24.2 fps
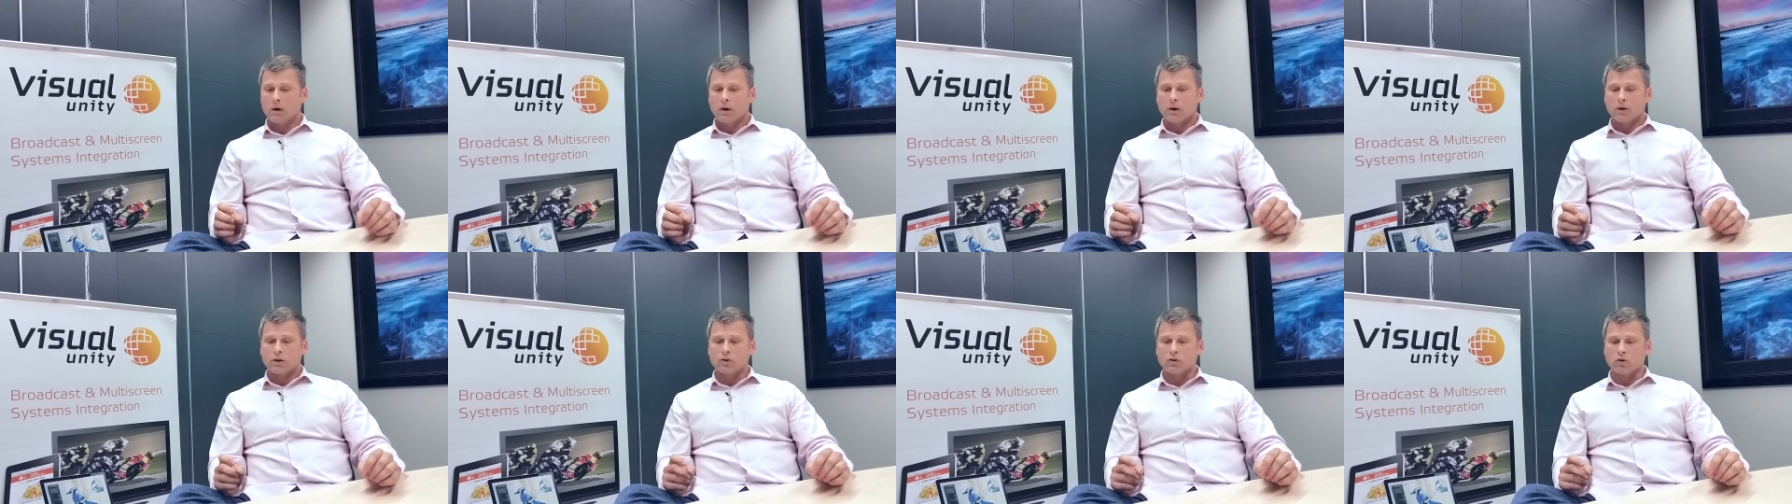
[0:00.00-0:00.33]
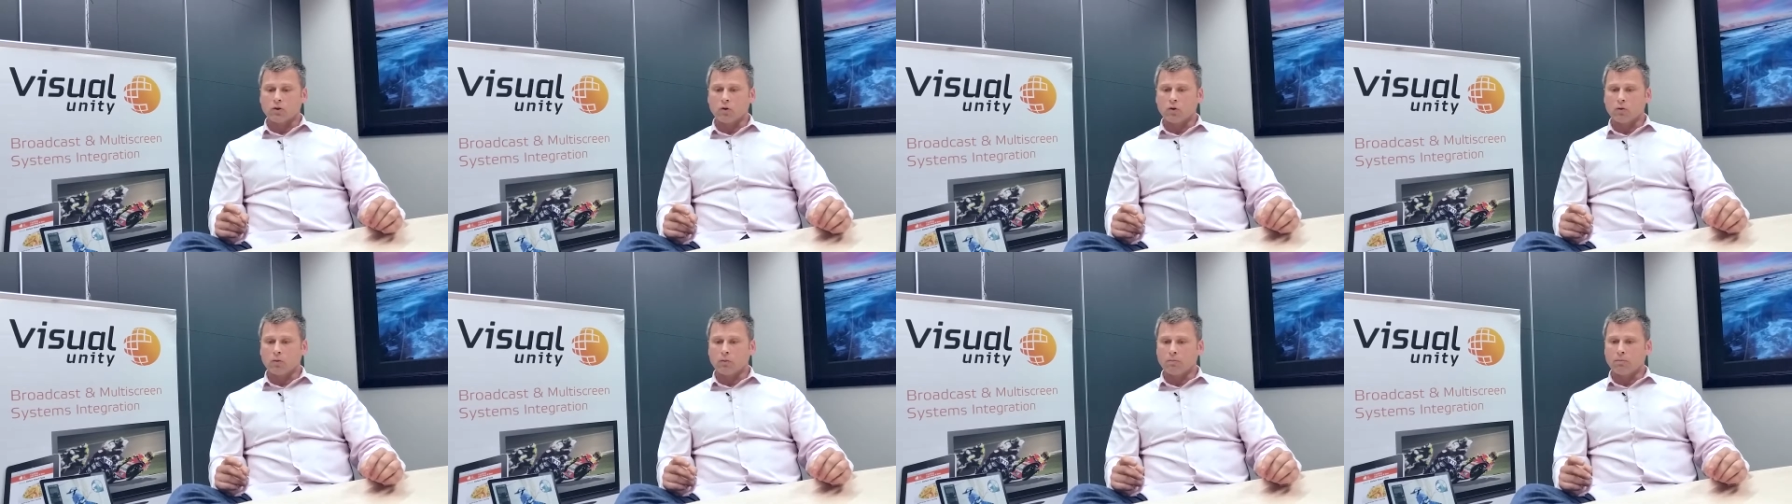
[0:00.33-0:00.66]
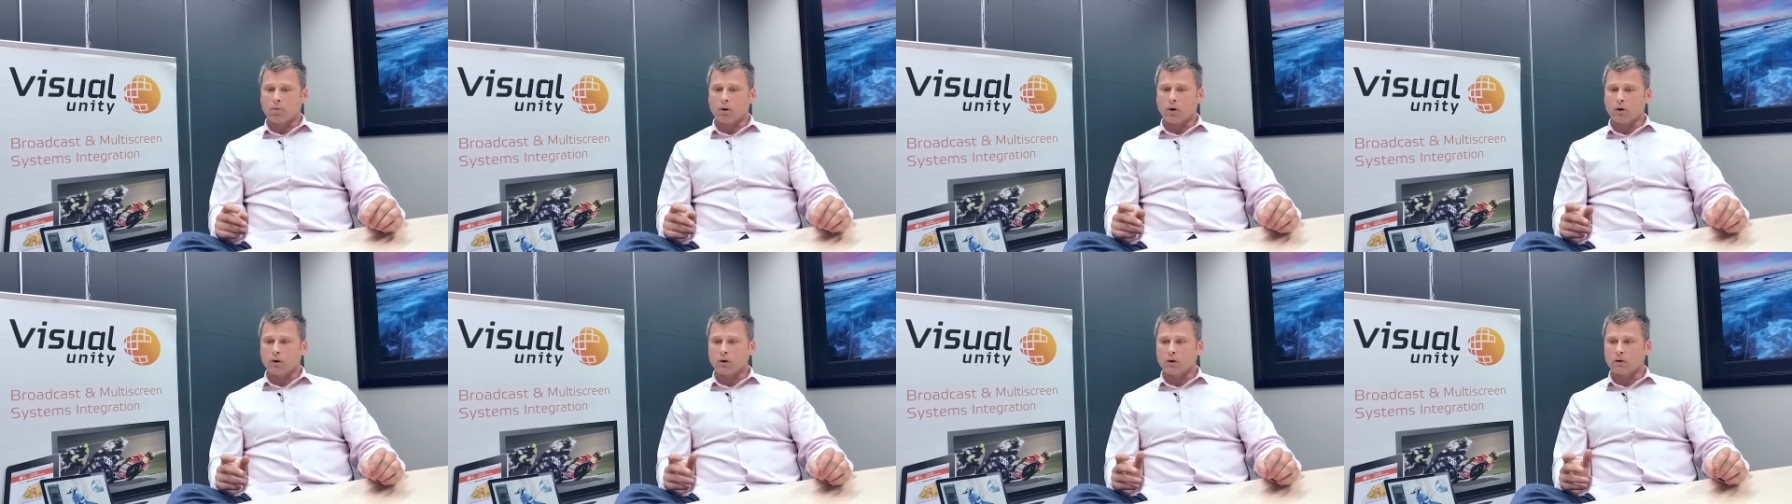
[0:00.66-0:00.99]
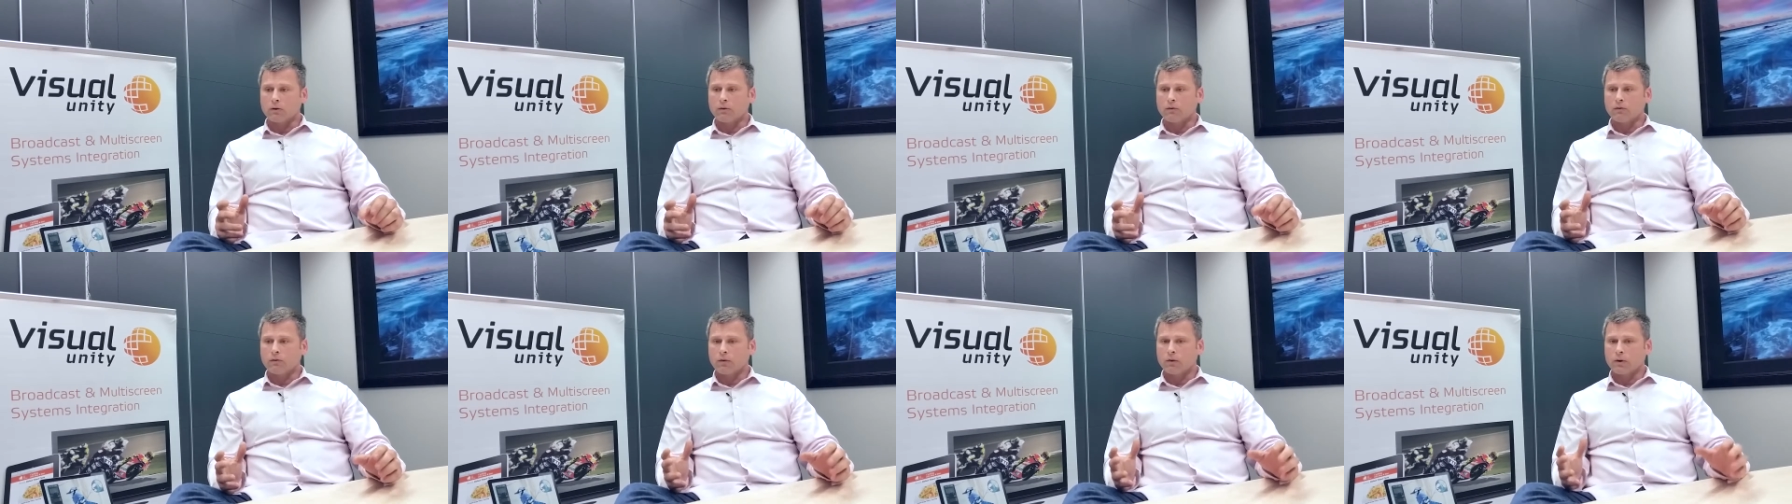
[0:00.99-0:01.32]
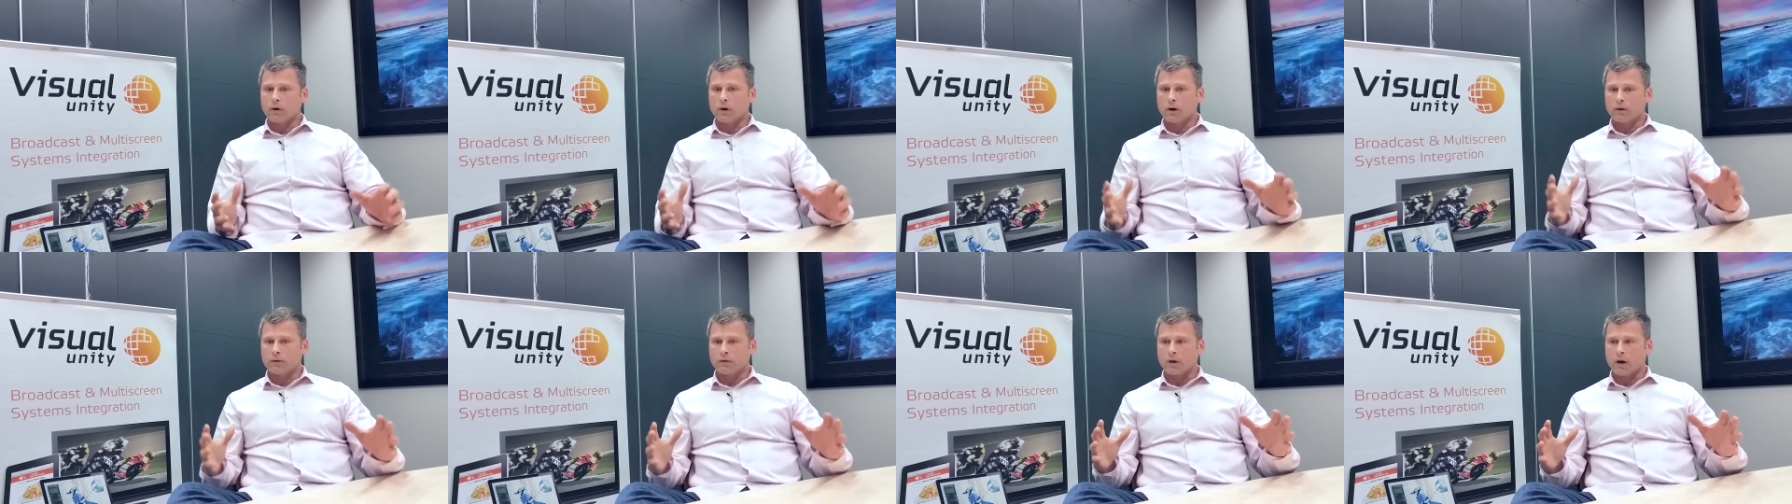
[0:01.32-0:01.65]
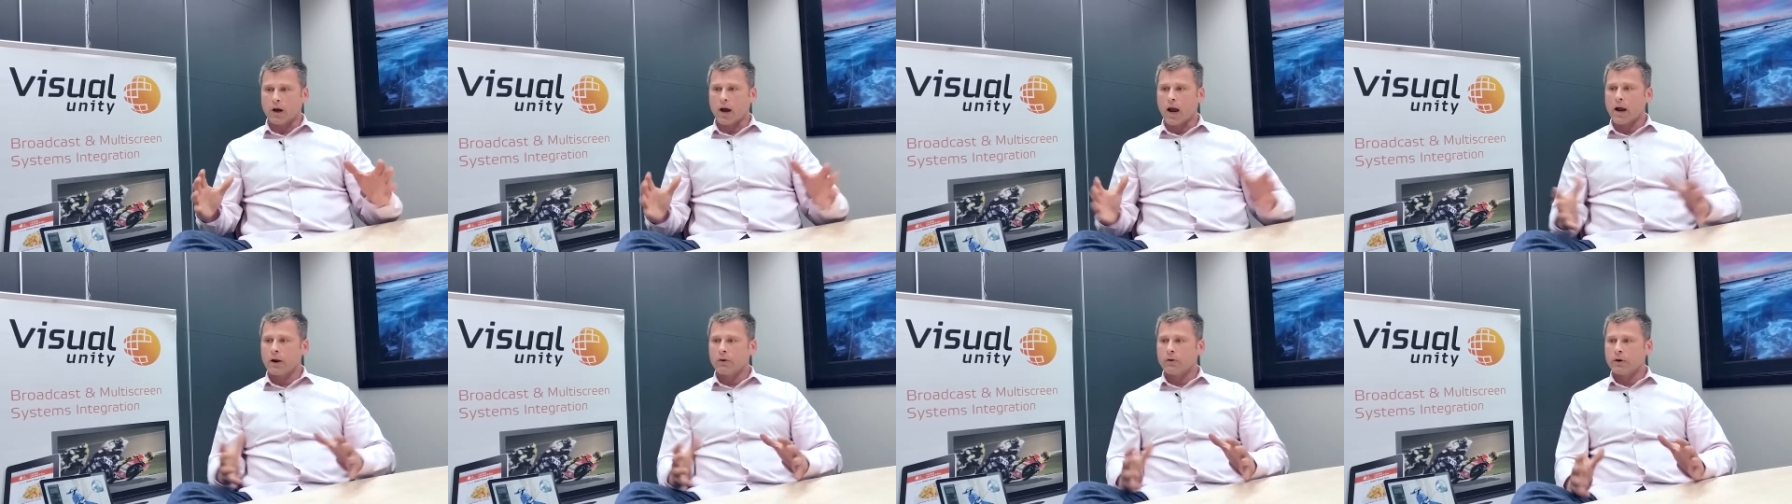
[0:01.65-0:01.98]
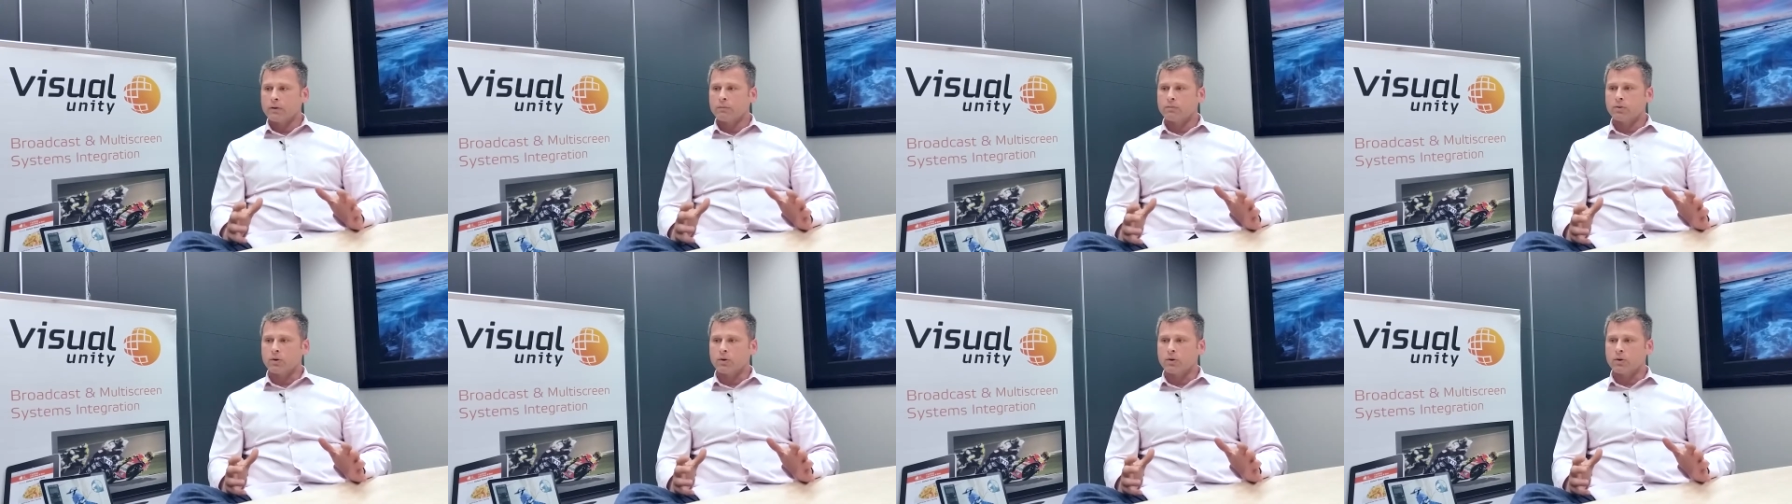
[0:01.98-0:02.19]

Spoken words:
So part of the hiring